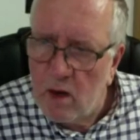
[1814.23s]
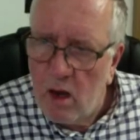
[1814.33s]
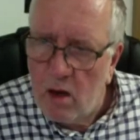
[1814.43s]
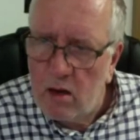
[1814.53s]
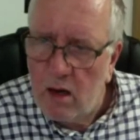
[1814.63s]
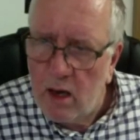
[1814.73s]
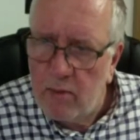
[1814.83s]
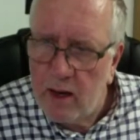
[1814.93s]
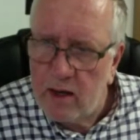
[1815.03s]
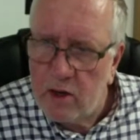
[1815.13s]
our club
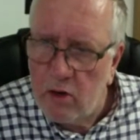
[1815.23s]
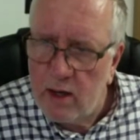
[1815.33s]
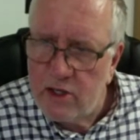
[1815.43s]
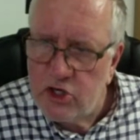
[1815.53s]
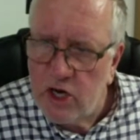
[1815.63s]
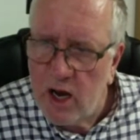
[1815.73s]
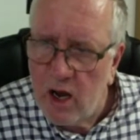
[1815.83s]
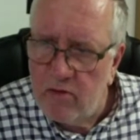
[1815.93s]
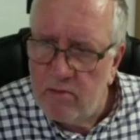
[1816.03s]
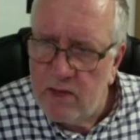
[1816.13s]
had a great chat
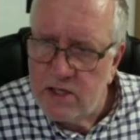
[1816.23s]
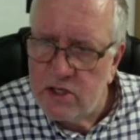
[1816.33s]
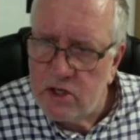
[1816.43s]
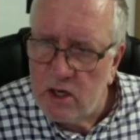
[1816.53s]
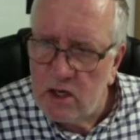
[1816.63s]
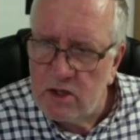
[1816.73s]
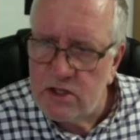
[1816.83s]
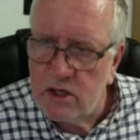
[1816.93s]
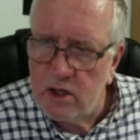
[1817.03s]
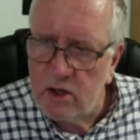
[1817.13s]
over Messenger last
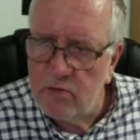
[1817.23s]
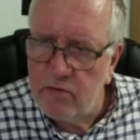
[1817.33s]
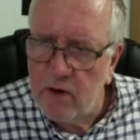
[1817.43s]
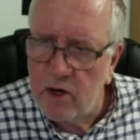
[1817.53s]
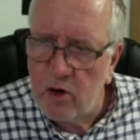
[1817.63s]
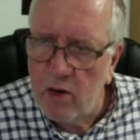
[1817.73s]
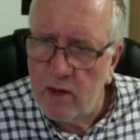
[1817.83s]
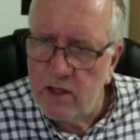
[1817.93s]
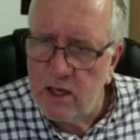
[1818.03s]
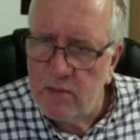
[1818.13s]
night. Good fun, a great
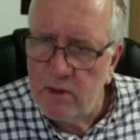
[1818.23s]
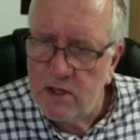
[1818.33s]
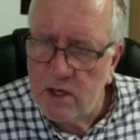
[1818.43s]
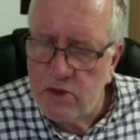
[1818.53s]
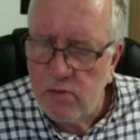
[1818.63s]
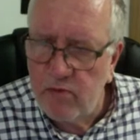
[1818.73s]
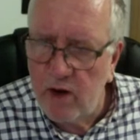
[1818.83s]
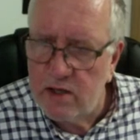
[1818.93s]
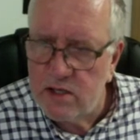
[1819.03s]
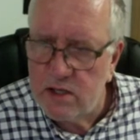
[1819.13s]
way to keep in touch with
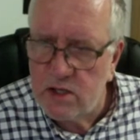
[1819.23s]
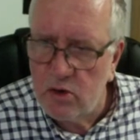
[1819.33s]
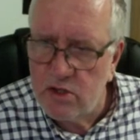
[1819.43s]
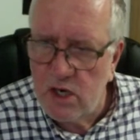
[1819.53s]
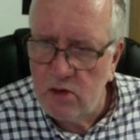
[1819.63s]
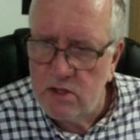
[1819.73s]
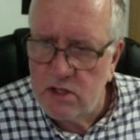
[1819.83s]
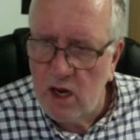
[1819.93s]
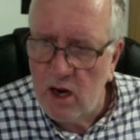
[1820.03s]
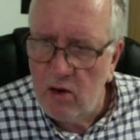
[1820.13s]
friends. That's God's own
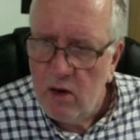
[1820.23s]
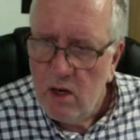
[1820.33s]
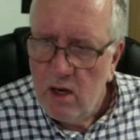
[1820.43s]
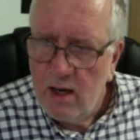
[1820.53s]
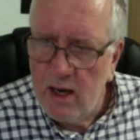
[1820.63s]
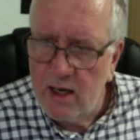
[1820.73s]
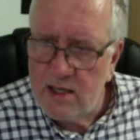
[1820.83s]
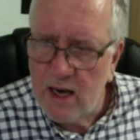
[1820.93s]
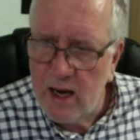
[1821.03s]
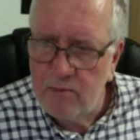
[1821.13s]
scale. That
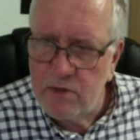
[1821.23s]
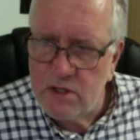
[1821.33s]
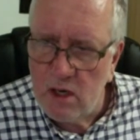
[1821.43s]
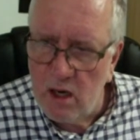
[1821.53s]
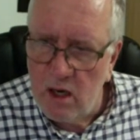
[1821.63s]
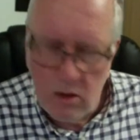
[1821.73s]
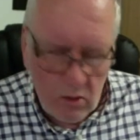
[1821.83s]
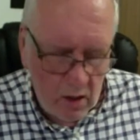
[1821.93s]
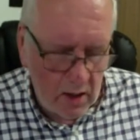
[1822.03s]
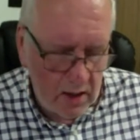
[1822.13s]
is
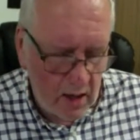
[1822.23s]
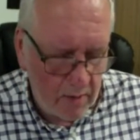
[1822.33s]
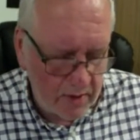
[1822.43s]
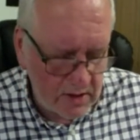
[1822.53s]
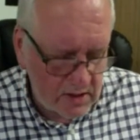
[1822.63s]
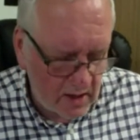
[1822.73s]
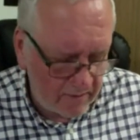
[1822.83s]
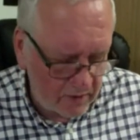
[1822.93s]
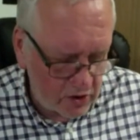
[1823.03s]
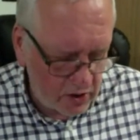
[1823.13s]
absolutely up in
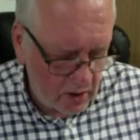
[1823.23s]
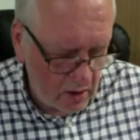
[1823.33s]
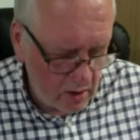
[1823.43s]
Staffordshire.